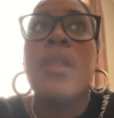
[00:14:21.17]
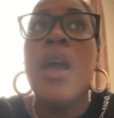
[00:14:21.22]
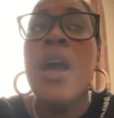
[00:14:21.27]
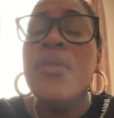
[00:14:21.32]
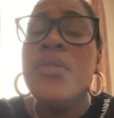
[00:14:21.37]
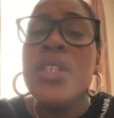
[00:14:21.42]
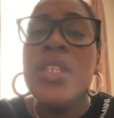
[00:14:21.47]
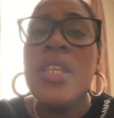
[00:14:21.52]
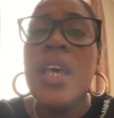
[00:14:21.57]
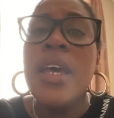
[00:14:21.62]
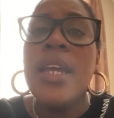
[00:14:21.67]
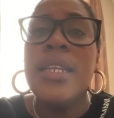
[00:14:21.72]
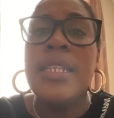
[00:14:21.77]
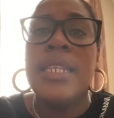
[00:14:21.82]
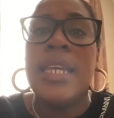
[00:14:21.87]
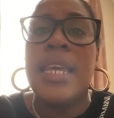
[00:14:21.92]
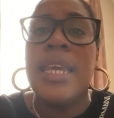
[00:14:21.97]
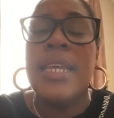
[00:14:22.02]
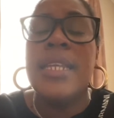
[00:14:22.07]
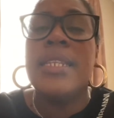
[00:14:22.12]
I've
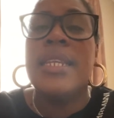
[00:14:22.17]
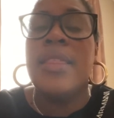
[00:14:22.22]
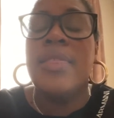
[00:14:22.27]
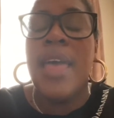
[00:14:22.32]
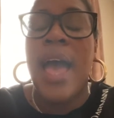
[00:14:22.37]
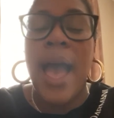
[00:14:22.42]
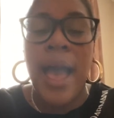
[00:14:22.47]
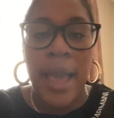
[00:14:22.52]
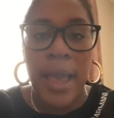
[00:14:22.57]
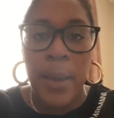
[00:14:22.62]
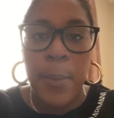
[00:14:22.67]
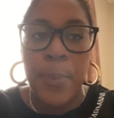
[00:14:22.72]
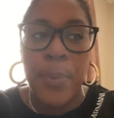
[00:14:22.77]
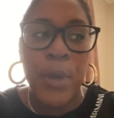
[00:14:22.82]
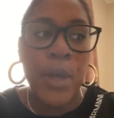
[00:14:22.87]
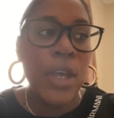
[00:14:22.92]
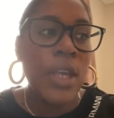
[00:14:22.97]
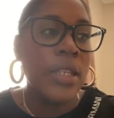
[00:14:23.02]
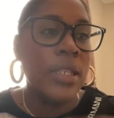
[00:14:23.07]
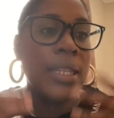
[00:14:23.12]
decided that
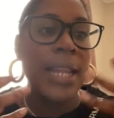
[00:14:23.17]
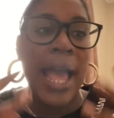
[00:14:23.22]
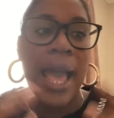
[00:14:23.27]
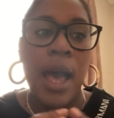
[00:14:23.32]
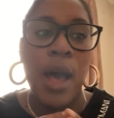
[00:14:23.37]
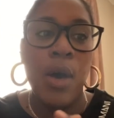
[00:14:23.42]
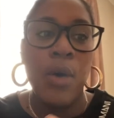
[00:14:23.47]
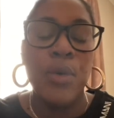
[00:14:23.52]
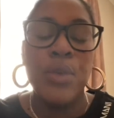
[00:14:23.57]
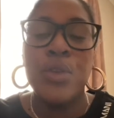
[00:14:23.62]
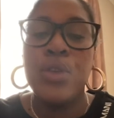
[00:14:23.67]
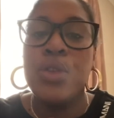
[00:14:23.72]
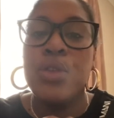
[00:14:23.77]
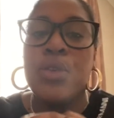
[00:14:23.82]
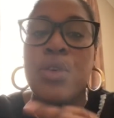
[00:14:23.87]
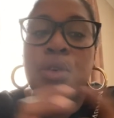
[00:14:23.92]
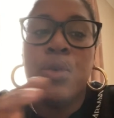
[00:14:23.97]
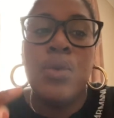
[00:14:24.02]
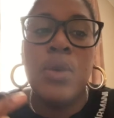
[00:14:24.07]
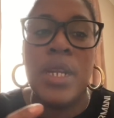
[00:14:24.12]
because now
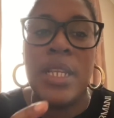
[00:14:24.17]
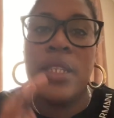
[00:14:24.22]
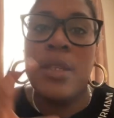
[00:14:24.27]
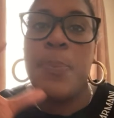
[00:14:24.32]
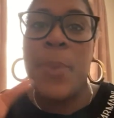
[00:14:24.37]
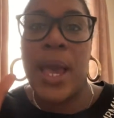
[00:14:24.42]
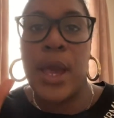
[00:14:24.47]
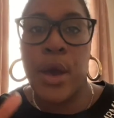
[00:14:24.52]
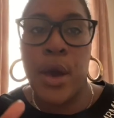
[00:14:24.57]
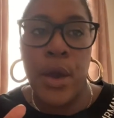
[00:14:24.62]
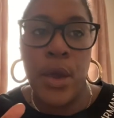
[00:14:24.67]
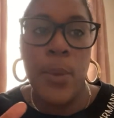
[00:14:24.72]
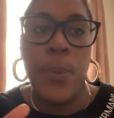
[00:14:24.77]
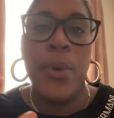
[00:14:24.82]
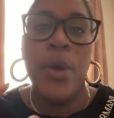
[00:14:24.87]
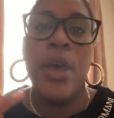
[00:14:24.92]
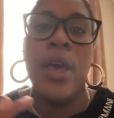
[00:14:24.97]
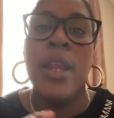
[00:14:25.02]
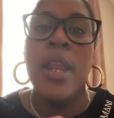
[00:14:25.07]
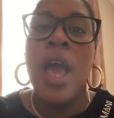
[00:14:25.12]
school is back
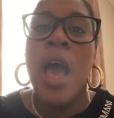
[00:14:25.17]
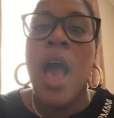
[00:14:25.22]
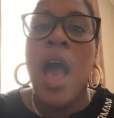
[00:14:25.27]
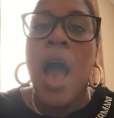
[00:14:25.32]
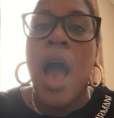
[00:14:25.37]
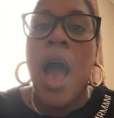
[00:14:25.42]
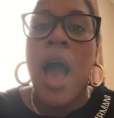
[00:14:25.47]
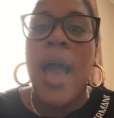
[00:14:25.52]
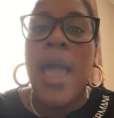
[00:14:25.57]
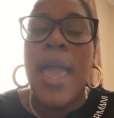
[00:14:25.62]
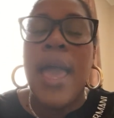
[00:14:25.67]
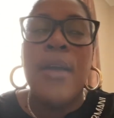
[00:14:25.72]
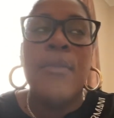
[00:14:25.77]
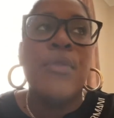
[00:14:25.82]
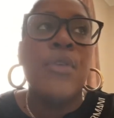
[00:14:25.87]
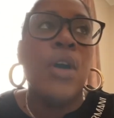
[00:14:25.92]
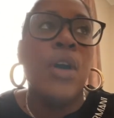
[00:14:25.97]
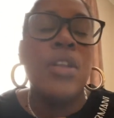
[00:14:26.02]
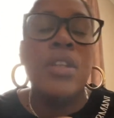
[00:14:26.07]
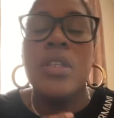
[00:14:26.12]
open, I have
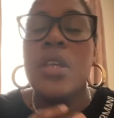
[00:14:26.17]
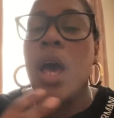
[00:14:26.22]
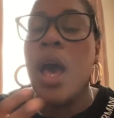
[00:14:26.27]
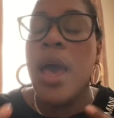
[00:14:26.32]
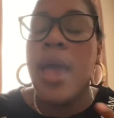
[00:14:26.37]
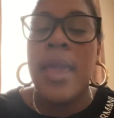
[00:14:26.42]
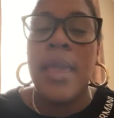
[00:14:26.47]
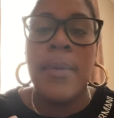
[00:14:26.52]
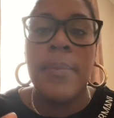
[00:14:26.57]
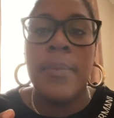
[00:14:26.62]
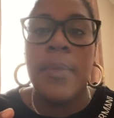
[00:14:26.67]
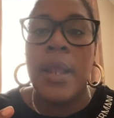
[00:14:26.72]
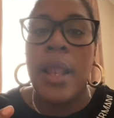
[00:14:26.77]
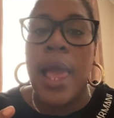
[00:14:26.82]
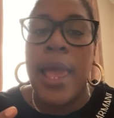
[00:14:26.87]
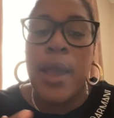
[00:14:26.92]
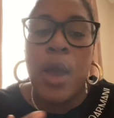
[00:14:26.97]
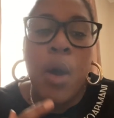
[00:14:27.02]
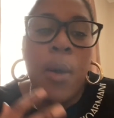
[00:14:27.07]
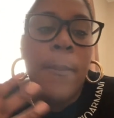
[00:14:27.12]
got time
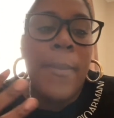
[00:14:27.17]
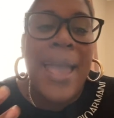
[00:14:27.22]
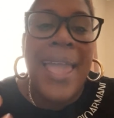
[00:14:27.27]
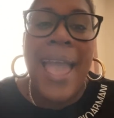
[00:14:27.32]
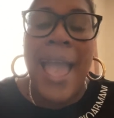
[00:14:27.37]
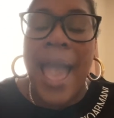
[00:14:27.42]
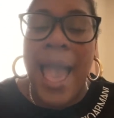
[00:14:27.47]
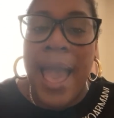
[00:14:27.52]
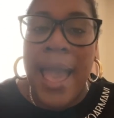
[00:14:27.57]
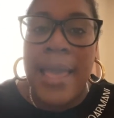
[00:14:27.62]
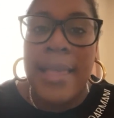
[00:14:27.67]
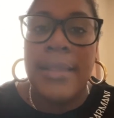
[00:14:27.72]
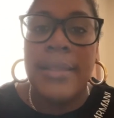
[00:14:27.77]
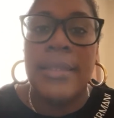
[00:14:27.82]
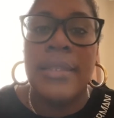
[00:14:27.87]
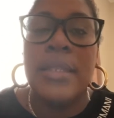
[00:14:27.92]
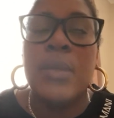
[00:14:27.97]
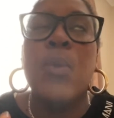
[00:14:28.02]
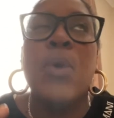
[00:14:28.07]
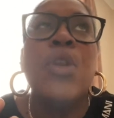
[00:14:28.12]
like on my
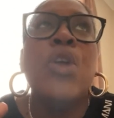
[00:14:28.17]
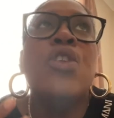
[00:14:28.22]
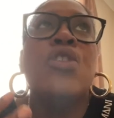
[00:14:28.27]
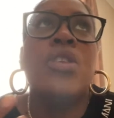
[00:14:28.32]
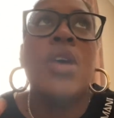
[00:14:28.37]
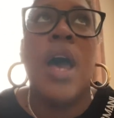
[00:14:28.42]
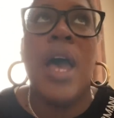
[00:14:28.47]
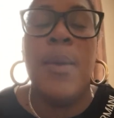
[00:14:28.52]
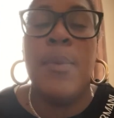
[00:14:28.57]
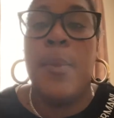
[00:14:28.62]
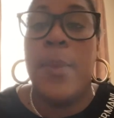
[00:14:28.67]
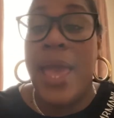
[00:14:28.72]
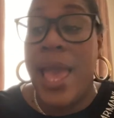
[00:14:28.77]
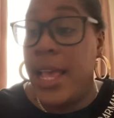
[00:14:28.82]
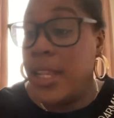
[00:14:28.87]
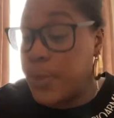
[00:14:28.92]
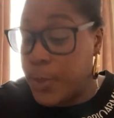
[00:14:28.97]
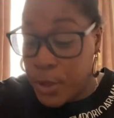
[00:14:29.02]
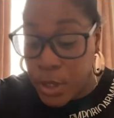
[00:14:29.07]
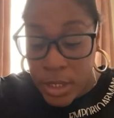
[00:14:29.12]
hands. Well, not time on my
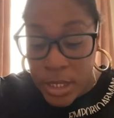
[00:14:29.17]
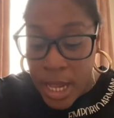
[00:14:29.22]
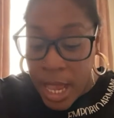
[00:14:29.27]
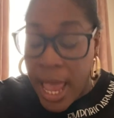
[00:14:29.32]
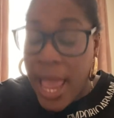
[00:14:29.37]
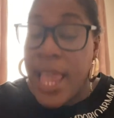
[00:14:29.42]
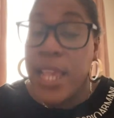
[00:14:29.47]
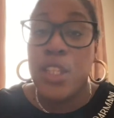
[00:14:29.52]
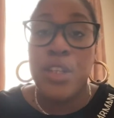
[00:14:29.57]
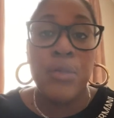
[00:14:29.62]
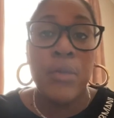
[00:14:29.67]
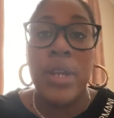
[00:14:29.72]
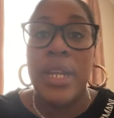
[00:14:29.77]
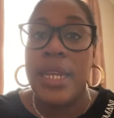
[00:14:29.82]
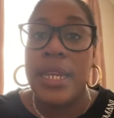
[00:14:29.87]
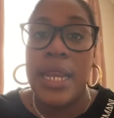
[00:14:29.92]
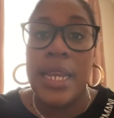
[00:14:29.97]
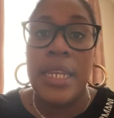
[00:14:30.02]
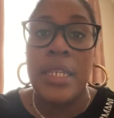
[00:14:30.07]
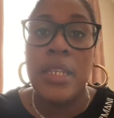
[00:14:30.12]
hands, because it's already
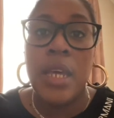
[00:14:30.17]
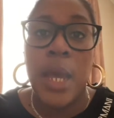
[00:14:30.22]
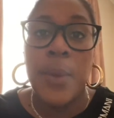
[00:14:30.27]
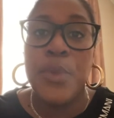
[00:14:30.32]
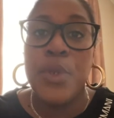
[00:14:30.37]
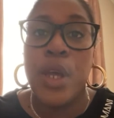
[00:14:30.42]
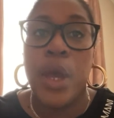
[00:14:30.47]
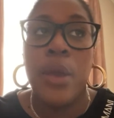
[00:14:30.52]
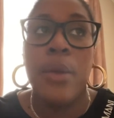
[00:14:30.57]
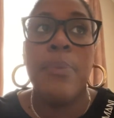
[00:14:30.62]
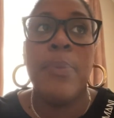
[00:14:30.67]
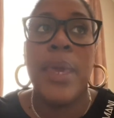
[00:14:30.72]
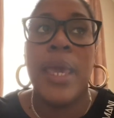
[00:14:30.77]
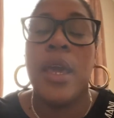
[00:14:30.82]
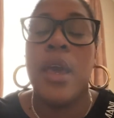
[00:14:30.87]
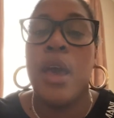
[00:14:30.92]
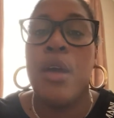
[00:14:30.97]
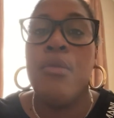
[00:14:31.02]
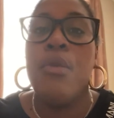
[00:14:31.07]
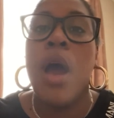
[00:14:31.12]
nearly time to go and pick
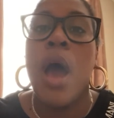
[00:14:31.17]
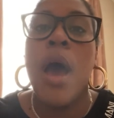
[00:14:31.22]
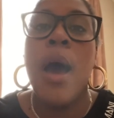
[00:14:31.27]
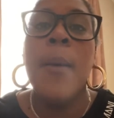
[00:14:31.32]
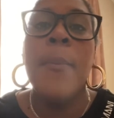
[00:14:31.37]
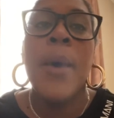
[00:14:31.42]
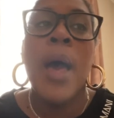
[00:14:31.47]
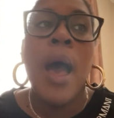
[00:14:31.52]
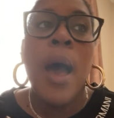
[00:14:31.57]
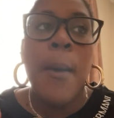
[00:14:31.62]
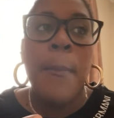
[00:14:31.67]
her up.